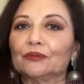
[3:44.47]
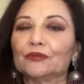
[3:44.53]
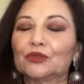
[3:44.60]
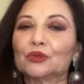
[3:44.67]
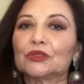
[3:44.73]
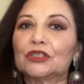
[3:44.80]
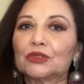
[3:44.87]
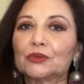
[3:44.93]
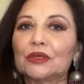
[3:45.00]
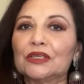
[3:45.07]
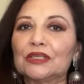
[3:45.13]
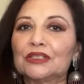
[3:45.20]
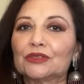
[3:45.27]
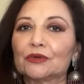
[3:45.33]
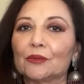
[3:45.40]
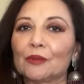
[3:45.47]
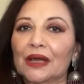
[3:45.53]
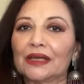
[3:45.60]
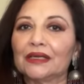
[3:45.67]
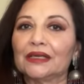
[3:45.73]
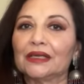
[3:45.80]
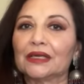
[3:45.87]
So, this one is
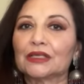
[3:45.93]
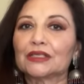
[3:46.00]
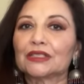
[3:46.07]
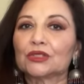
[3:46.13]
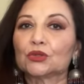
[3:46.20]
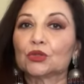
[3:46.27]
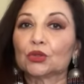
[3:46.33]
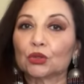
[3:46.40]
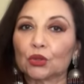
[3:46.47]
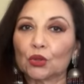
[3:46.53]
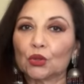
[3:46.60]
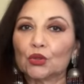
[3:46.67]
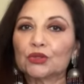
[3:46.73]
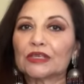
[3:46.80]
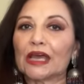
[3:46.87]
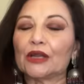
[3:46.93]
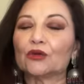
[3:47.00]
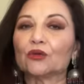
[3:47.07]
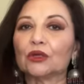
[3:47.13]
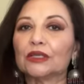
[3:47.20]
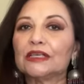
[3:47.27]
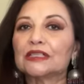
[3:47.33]
reminding us to close
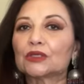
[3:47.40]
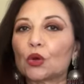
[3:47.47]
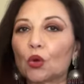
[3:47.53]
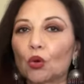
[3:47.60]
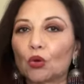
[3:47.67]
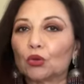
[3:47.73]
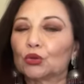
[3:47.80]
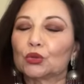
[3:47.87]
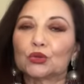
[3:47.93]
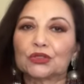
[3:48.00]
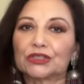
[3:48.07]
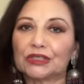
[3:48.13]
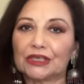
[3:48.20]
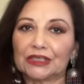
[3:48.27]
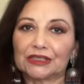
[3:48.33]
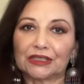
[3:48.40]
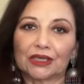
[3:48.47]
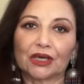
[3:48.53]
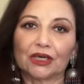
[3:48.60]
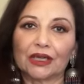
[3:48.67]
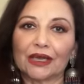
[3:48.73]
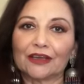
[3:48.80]
and release all those things in
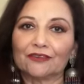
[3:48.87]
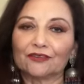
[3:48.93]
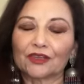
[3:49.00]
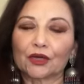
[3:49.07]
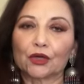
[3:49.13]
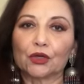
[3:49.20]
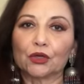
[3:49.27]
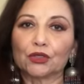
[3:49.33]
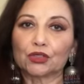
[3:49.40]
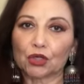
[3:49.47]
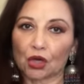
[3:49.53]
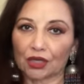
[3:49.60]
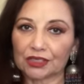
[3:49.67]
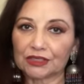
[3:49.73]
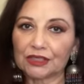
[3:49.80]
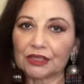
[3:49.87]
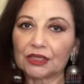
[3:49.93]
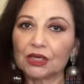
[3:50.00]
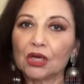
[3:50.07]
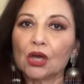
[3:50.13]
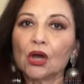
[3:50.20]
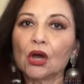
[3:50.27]
our life that are toxic
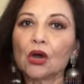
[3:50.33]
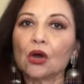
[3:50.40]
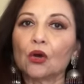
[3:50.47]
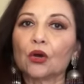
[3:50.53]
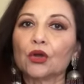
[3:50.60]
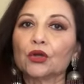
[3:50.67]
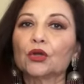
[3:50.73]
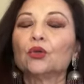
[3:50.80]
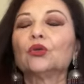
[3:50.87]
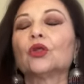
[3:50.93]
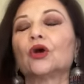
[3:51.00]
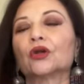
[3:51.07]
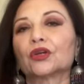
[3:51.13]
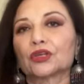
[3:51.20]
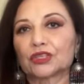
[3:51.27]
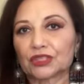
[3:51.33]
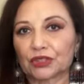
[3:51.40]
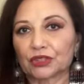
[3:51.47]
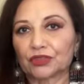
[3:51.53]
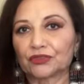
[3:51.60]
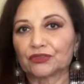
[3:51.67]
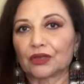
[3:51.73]
or no longer
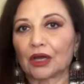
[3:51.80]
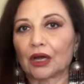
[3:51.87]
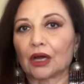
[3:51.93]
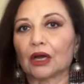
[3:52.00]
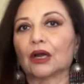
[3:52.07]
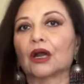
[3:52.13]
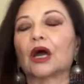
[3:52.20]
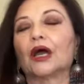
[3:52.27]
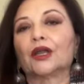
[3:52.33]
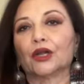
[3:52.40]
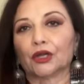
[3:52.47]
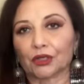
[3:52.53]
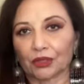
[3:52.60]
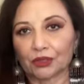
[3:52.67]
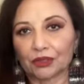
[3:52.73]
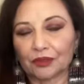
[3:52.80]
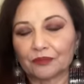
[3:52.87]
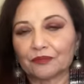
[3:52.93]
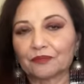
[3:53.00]
serve our higher good.